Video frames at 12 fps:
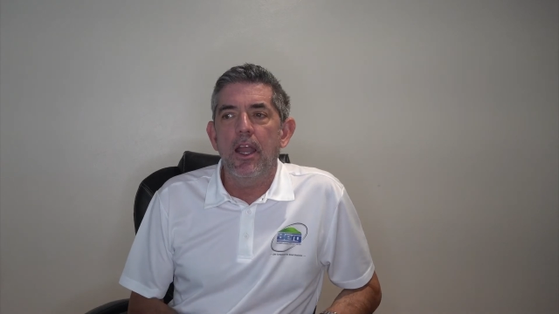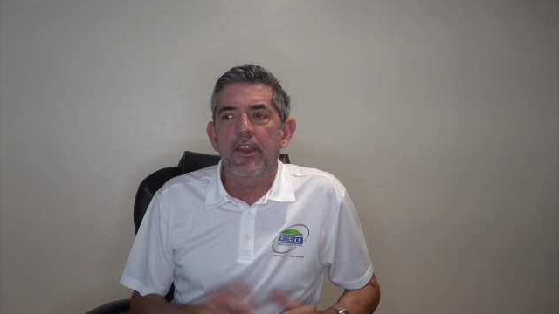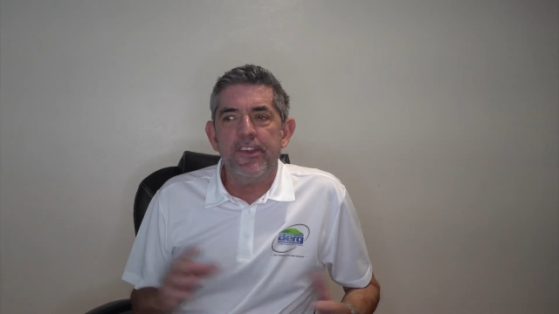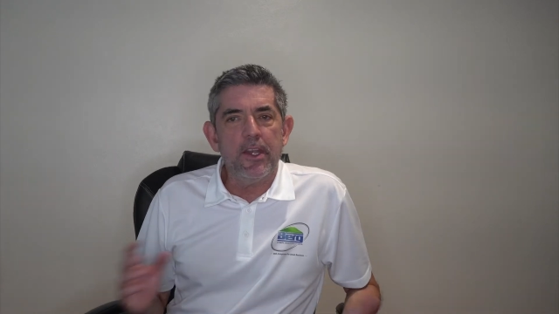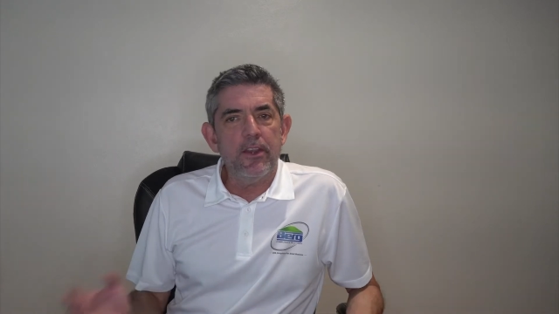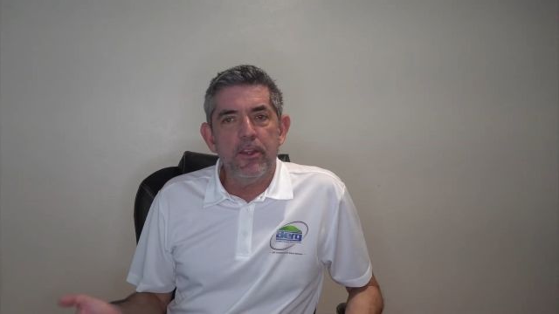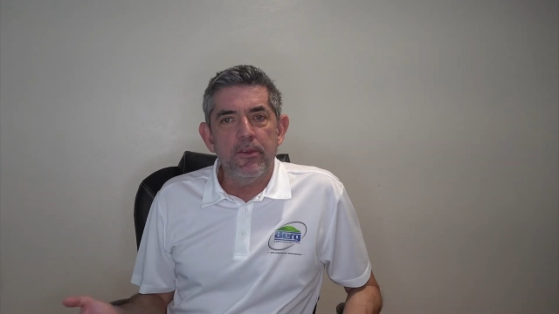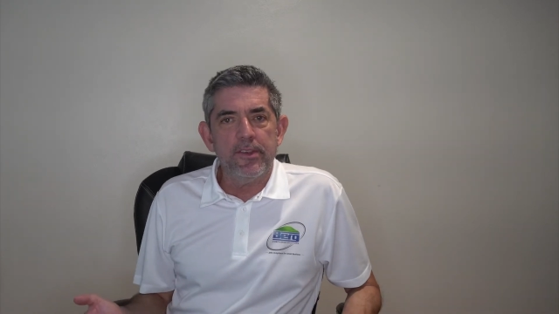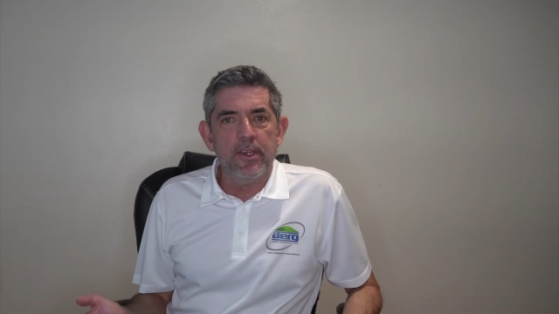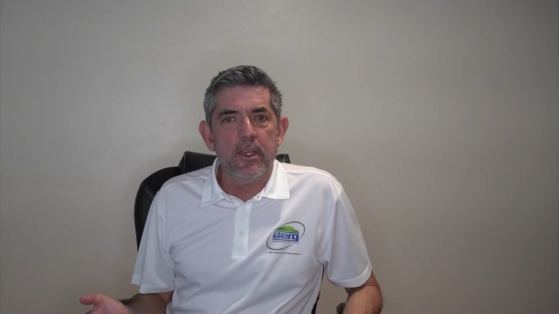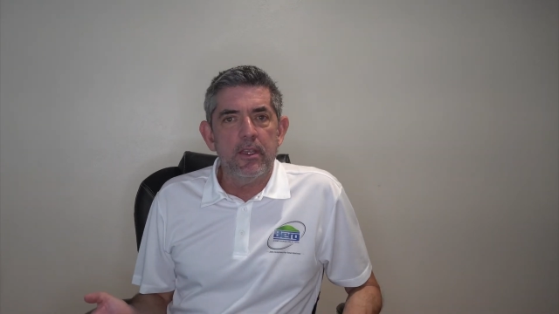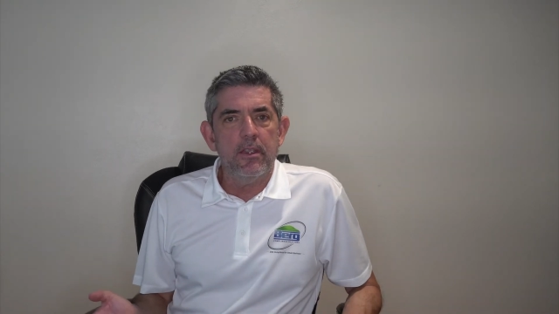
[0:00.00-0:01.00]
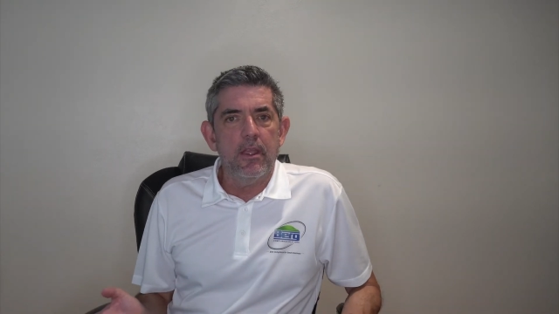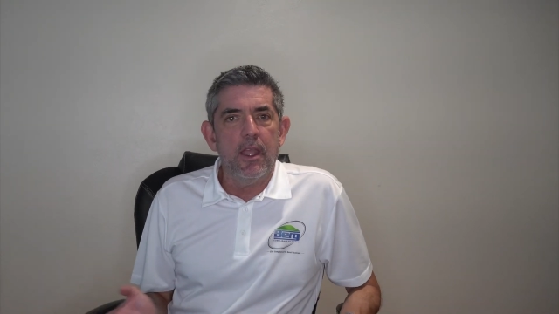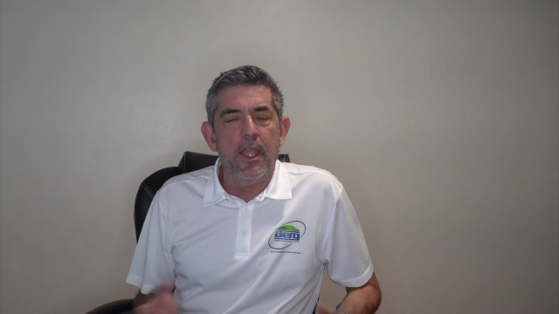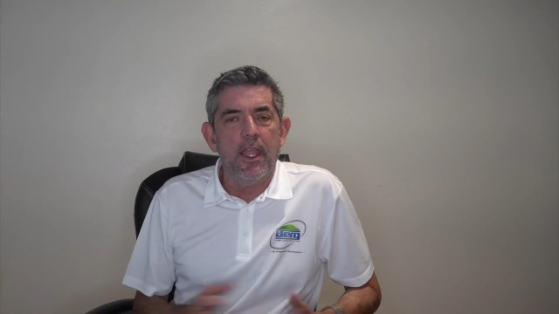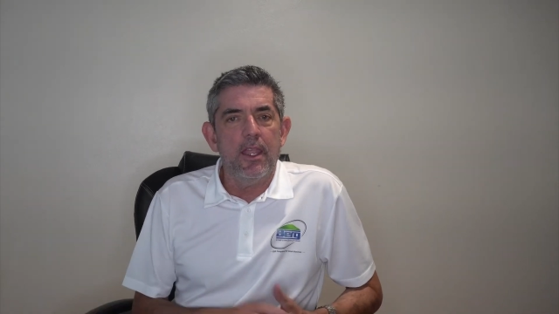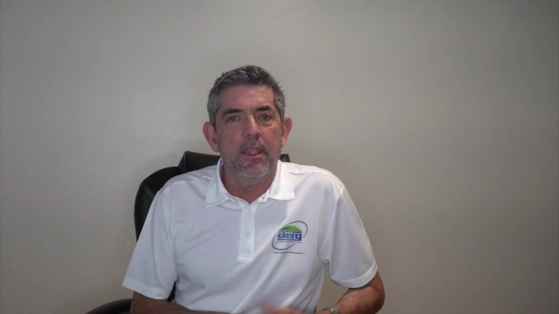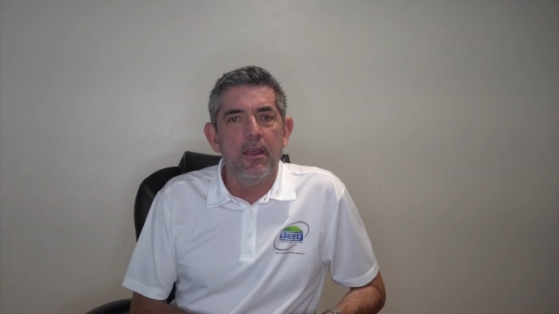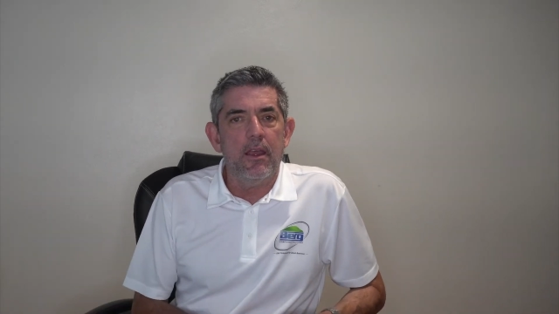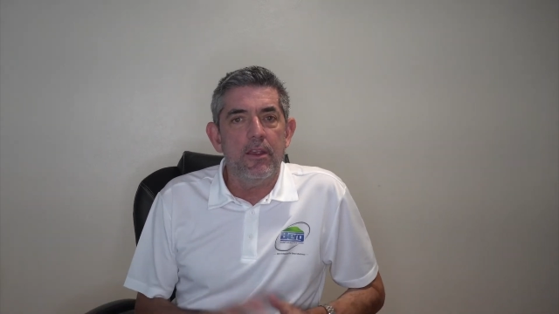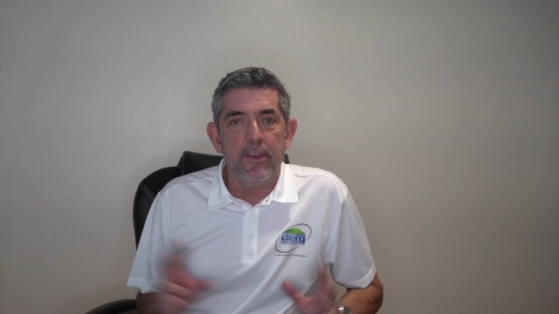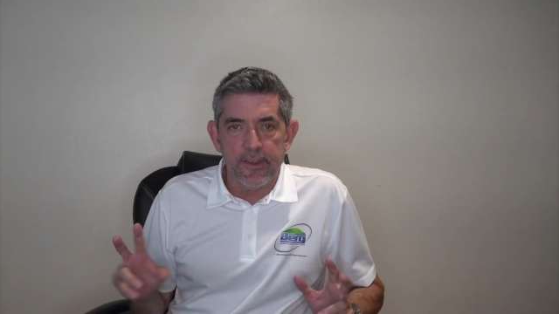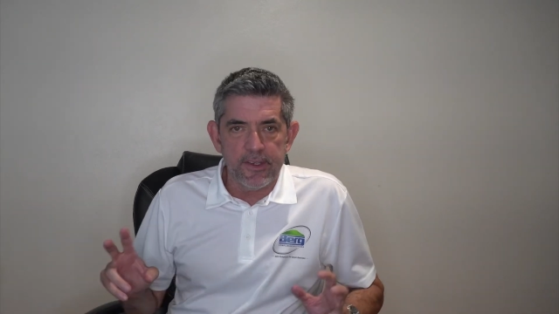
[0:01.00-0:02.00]
Instead of using
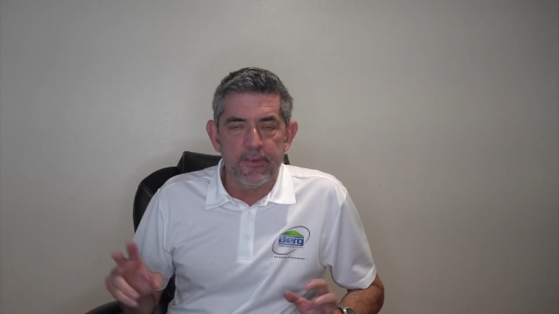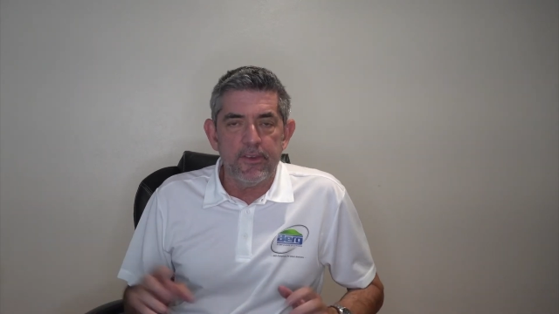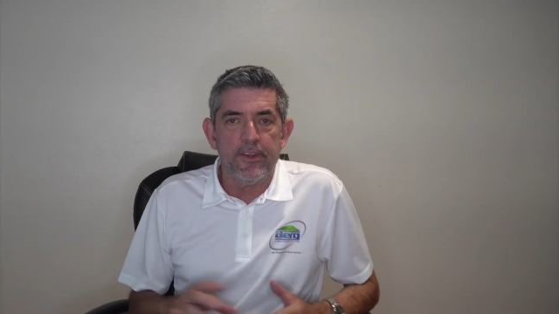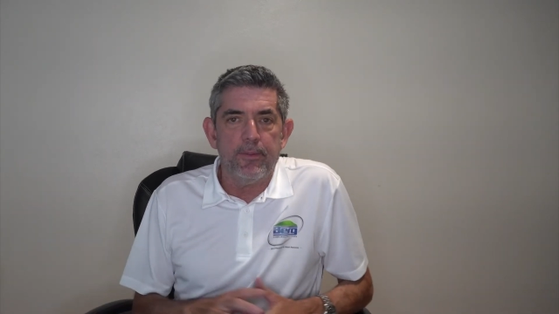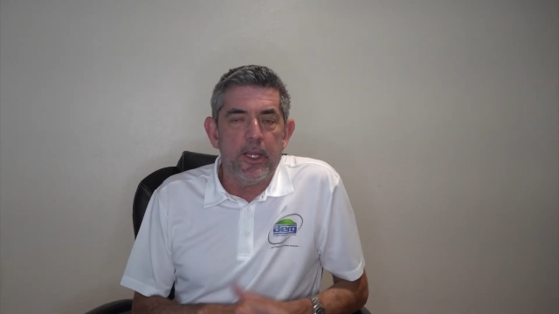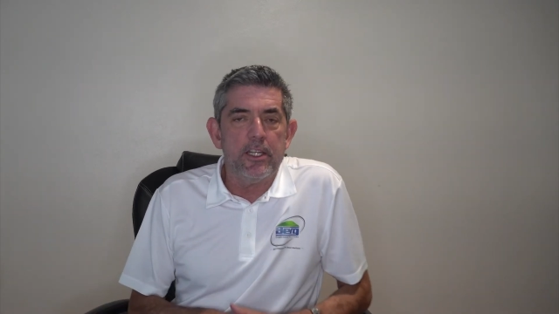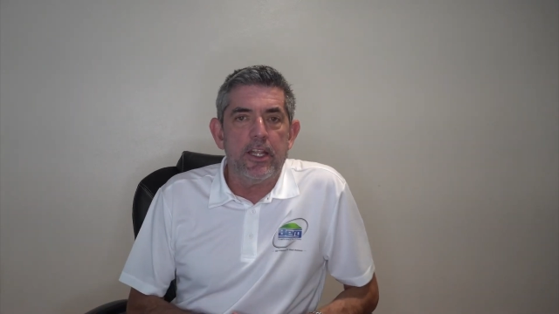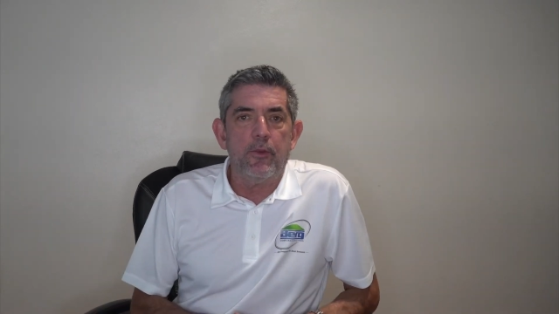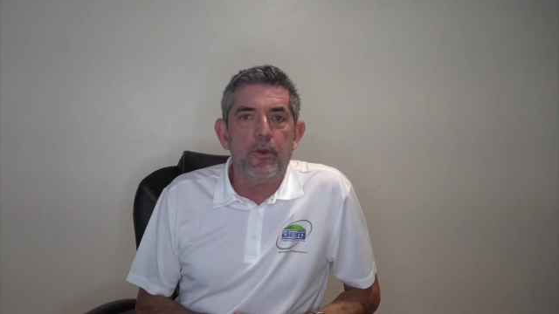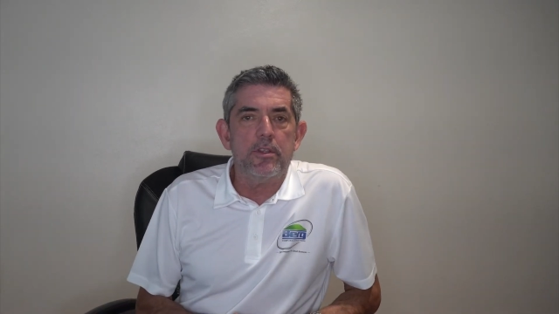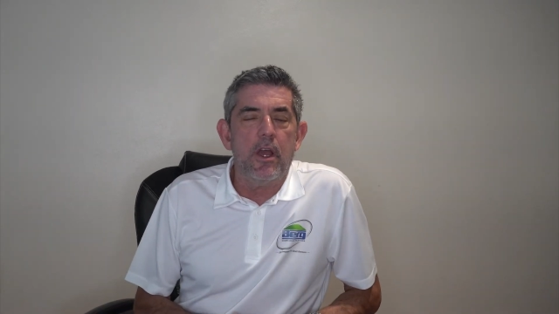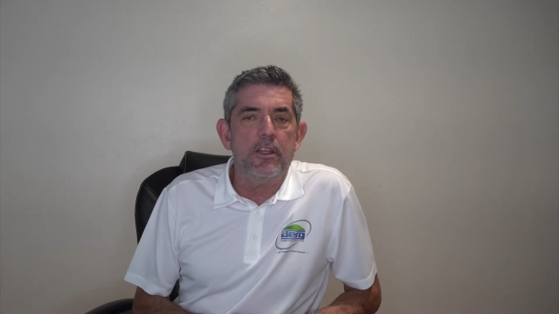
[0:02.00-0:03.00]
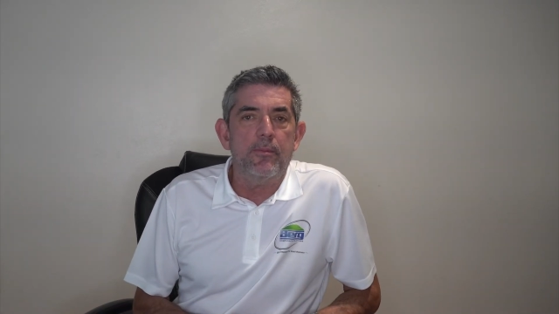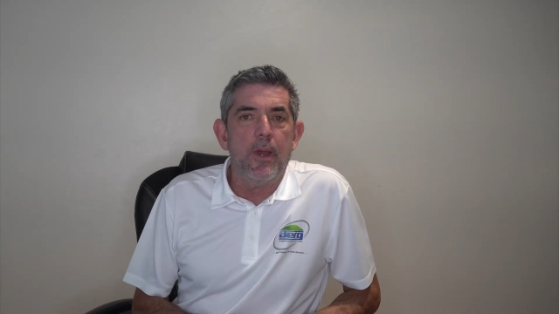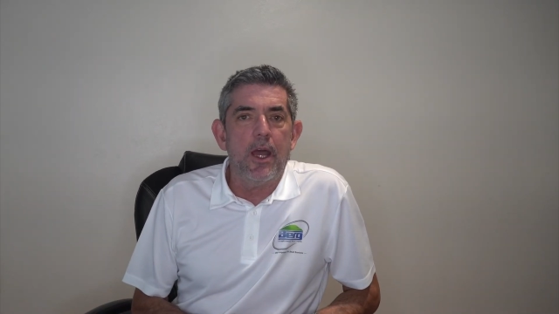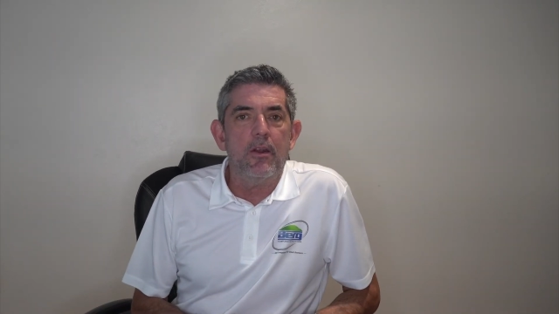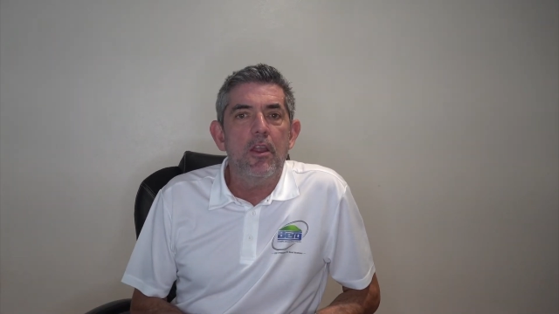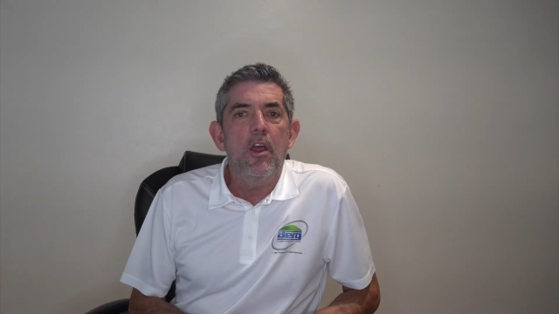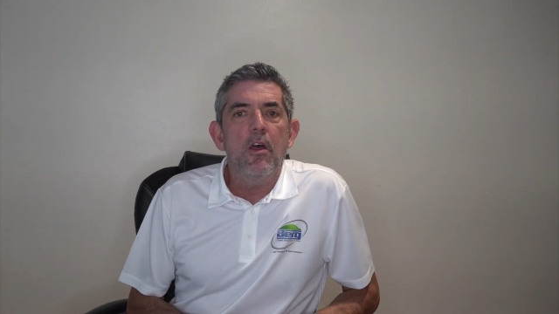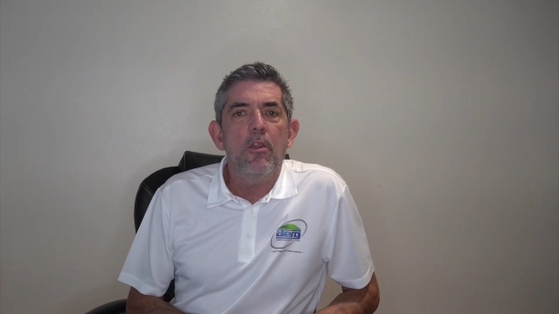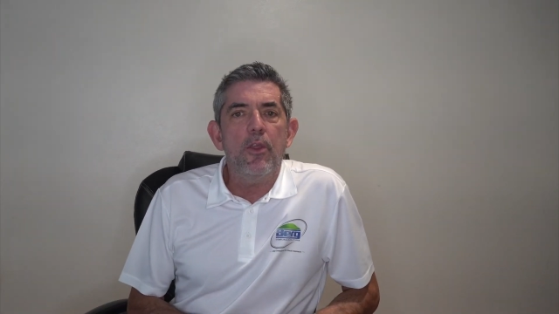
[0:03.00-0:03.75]
a safety speech like we talked about,